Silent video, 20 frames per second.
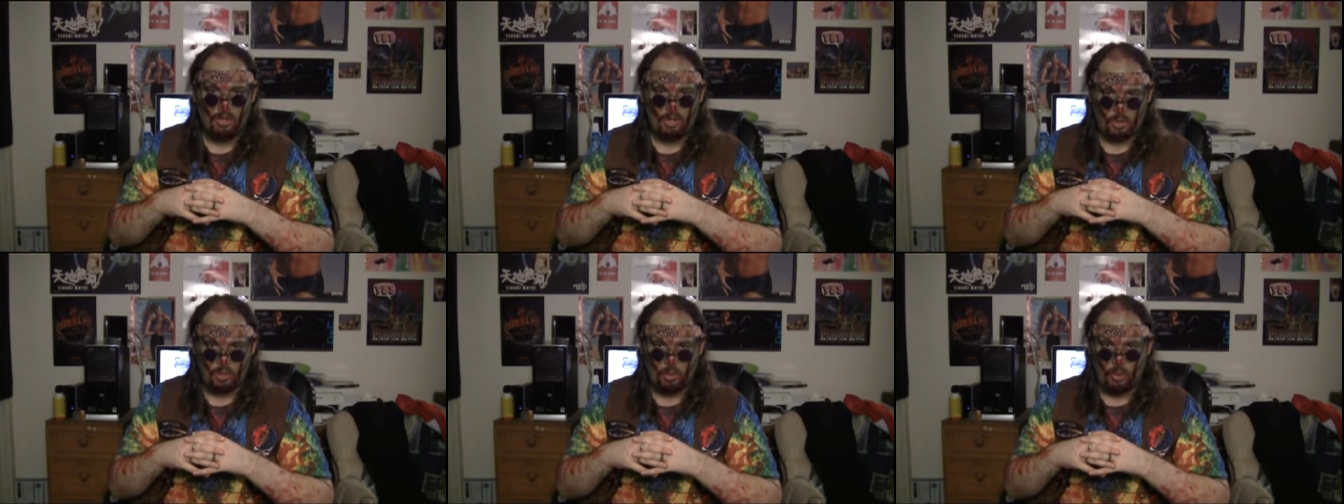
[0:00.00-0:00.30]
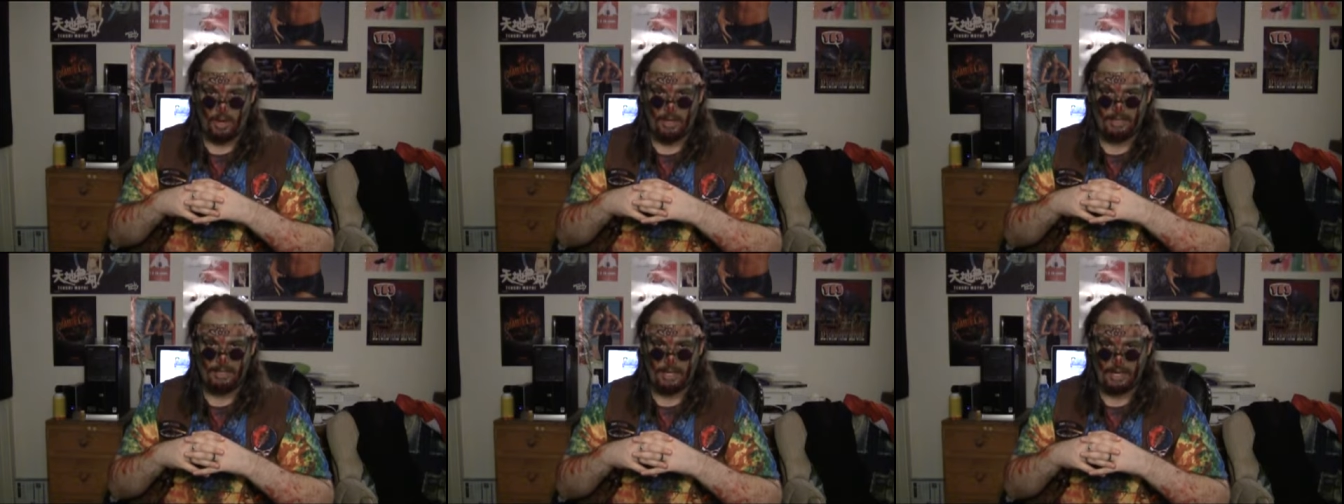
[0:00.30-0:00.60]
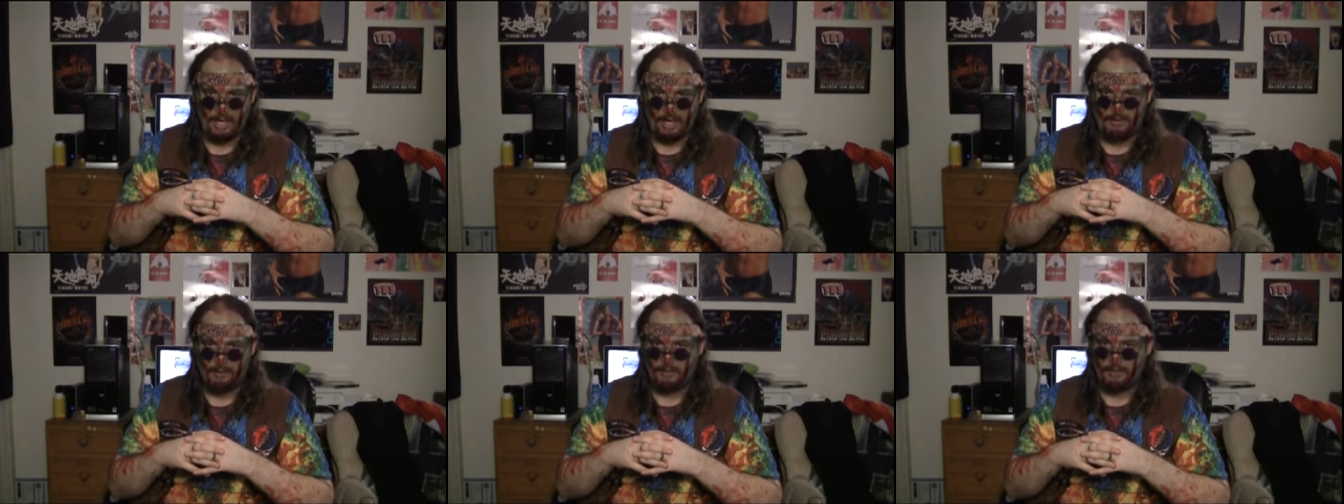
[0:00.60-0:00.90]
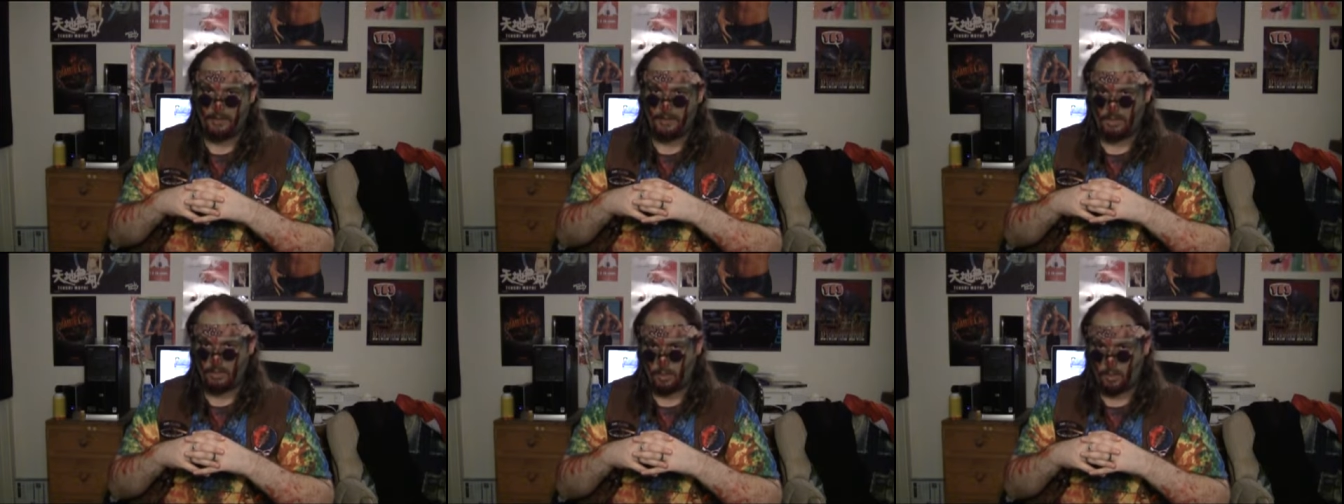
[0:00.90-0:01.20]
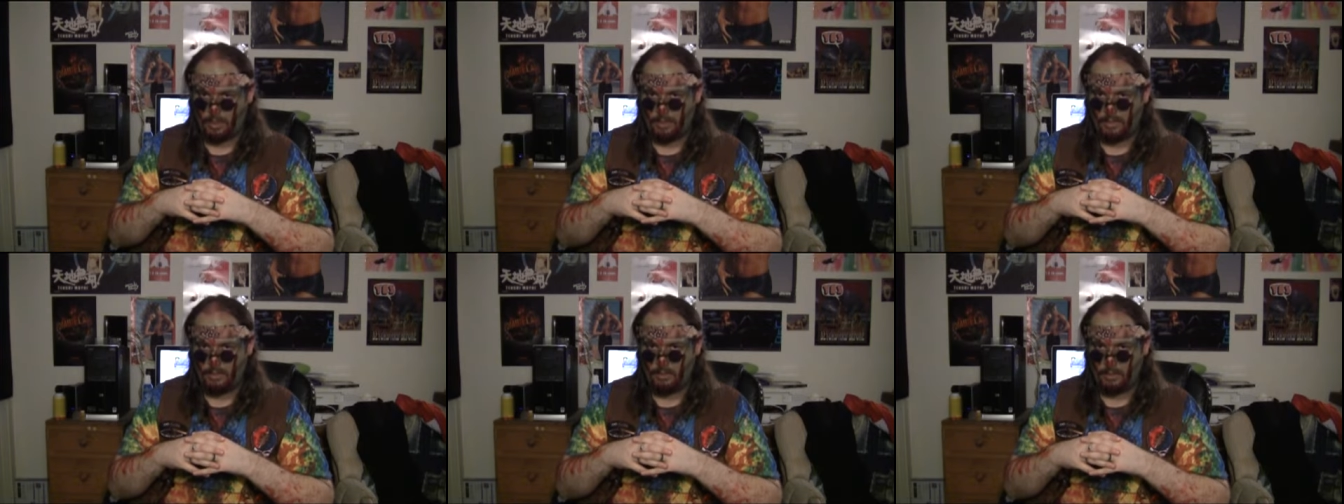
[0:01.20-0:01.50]
20,
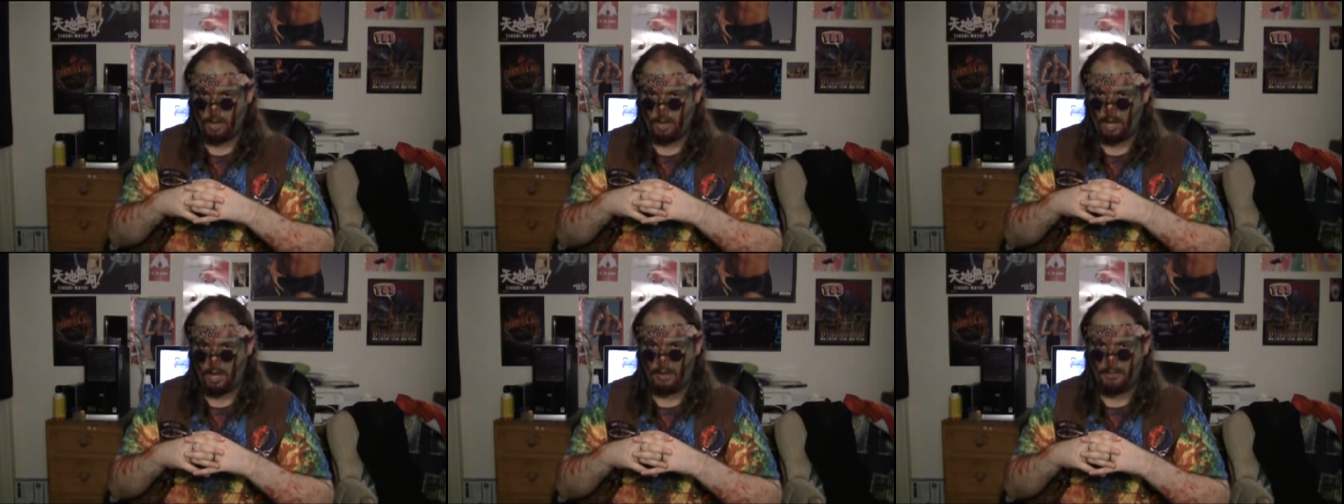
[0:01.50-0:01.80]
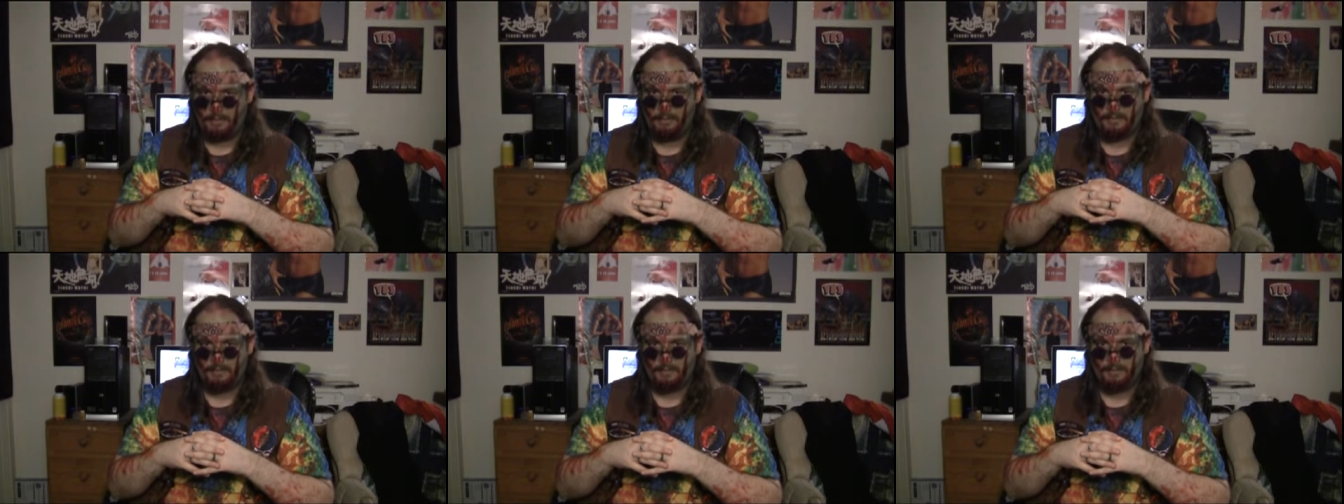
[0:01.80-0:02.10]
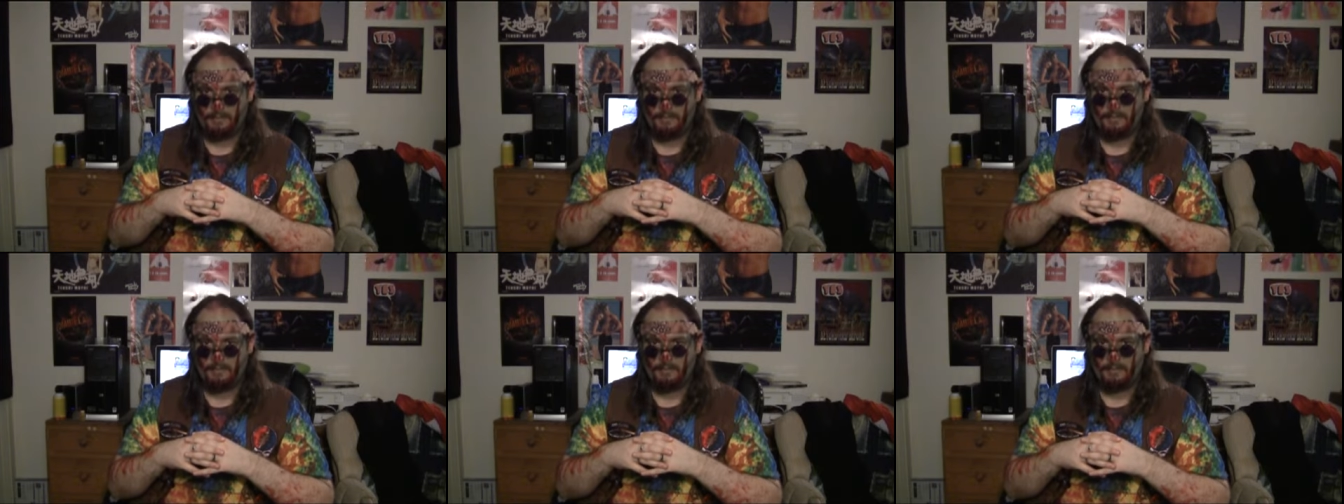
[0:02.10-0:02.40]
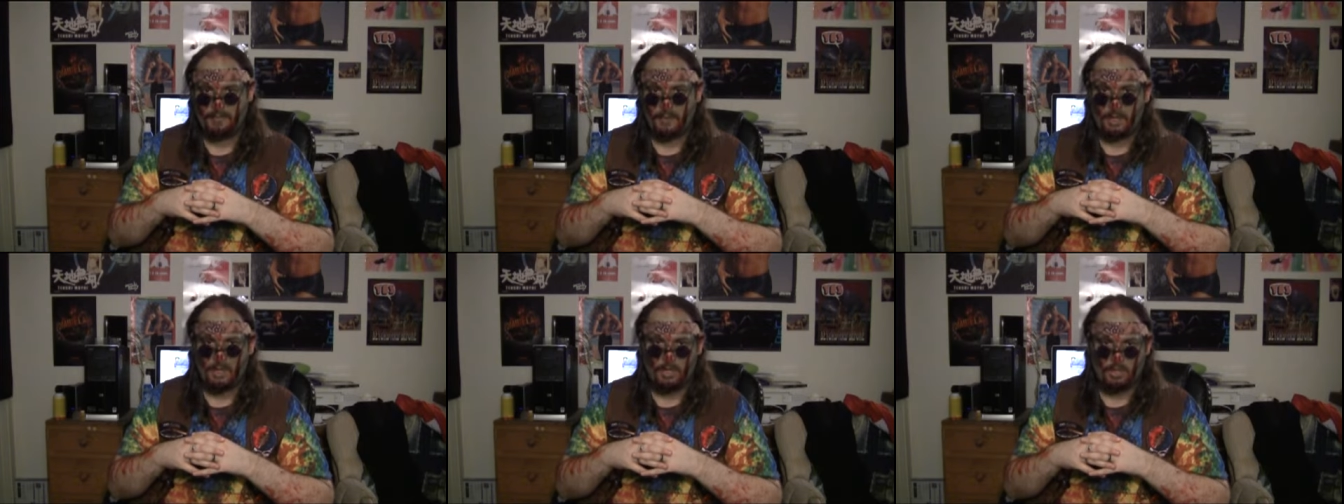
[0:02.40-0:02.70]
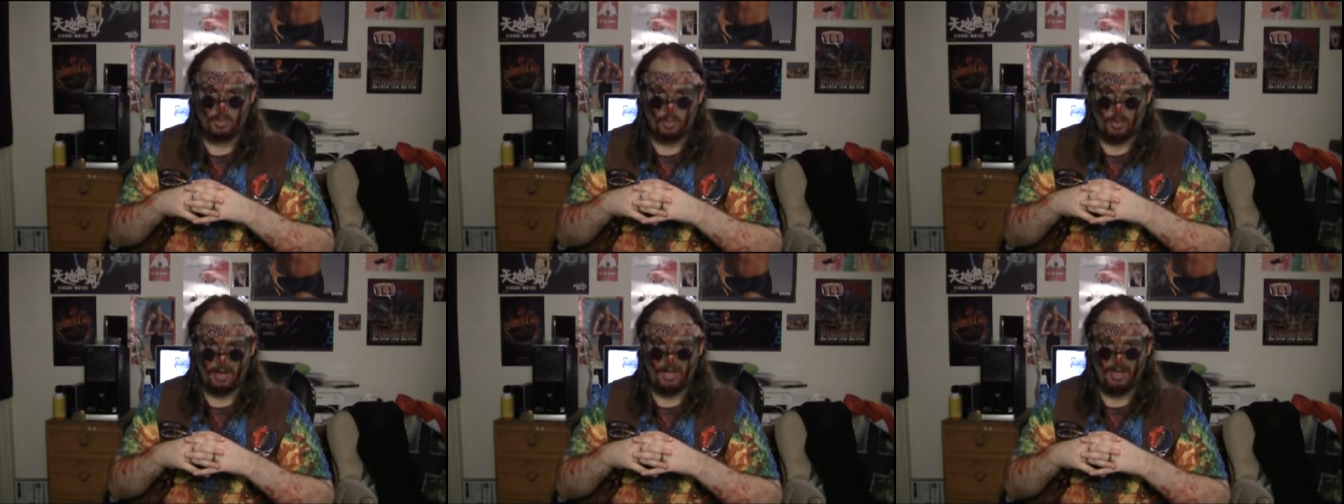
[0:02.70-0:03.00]
21,
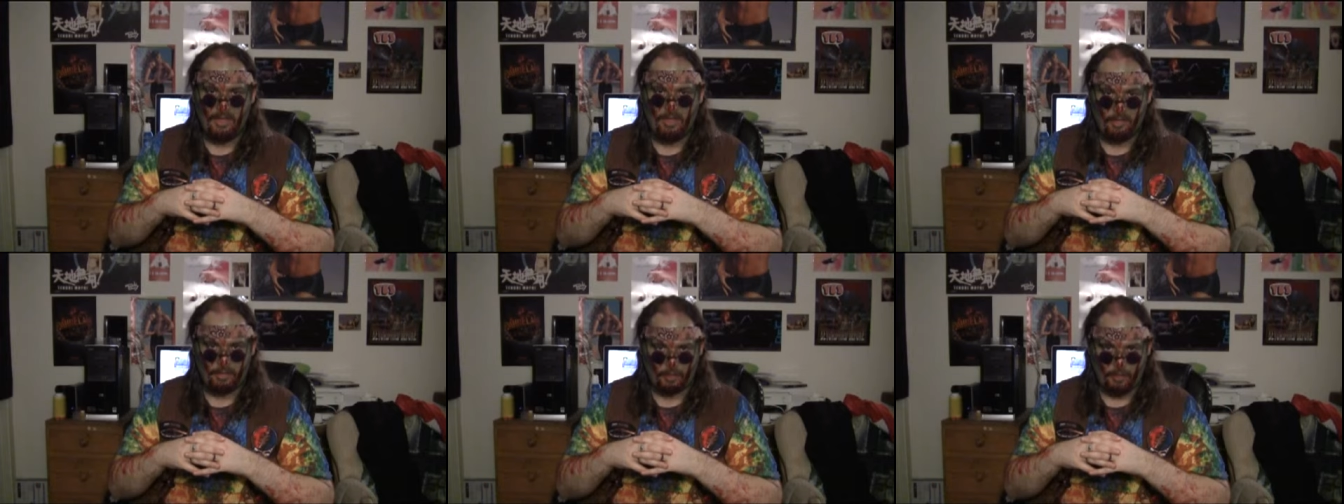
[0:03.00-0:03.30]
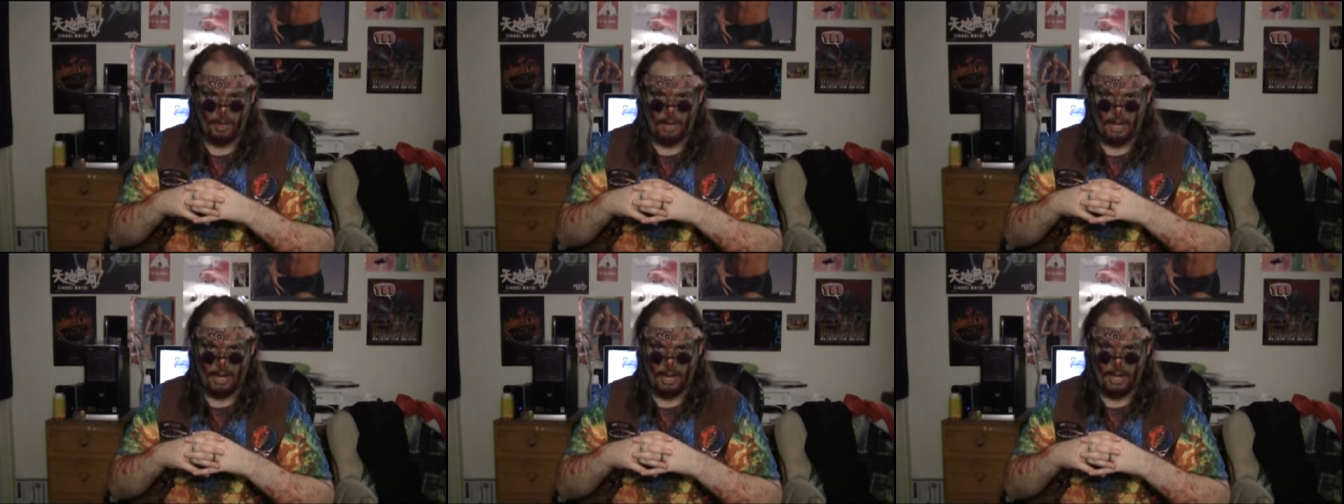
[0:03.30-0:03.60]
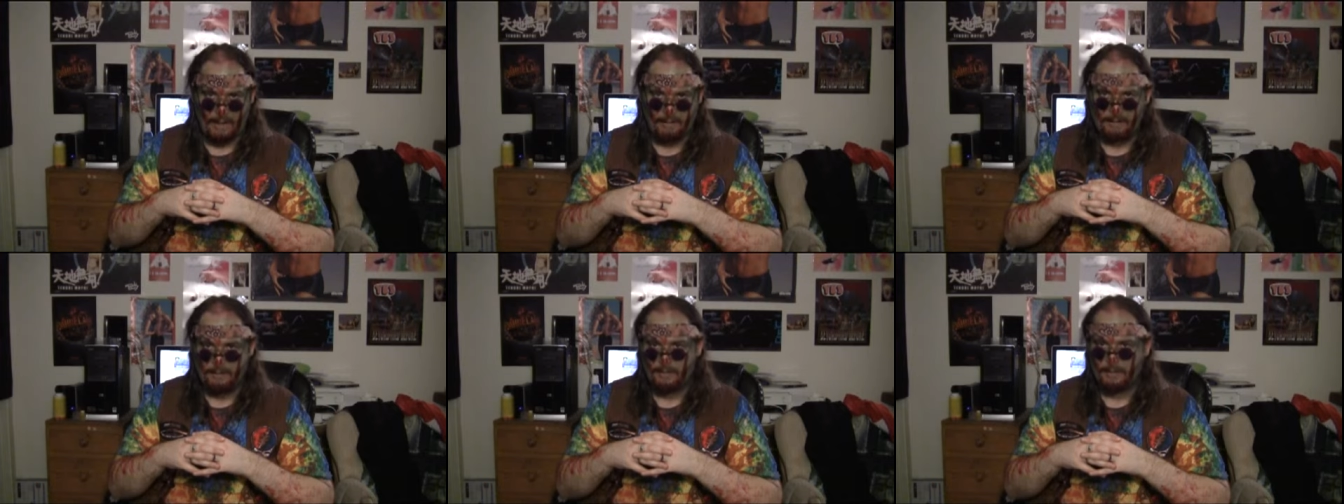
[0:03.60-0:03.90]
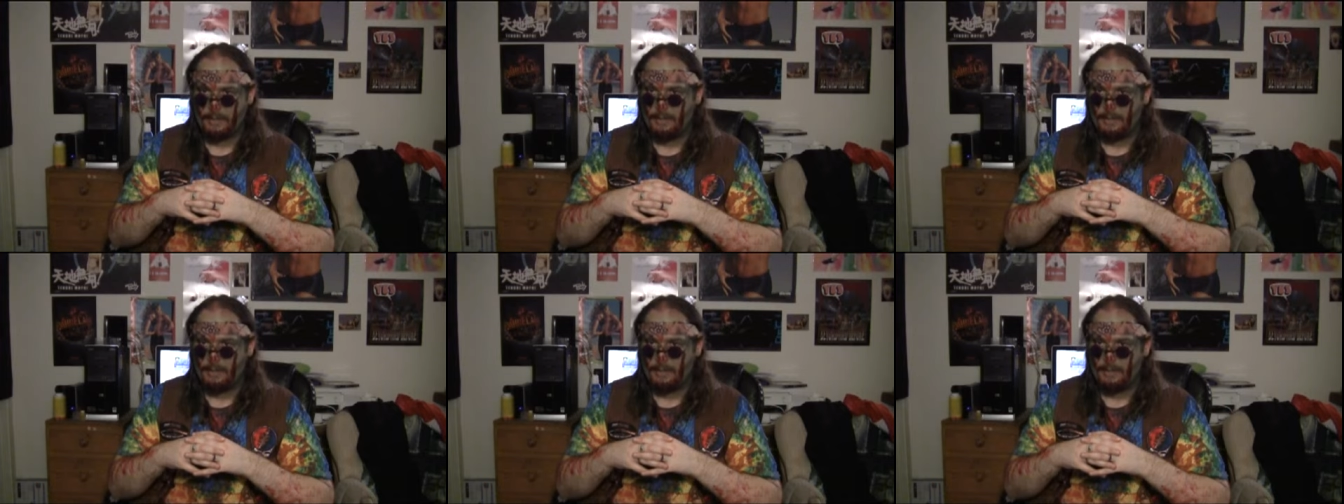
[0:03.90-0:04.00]
23,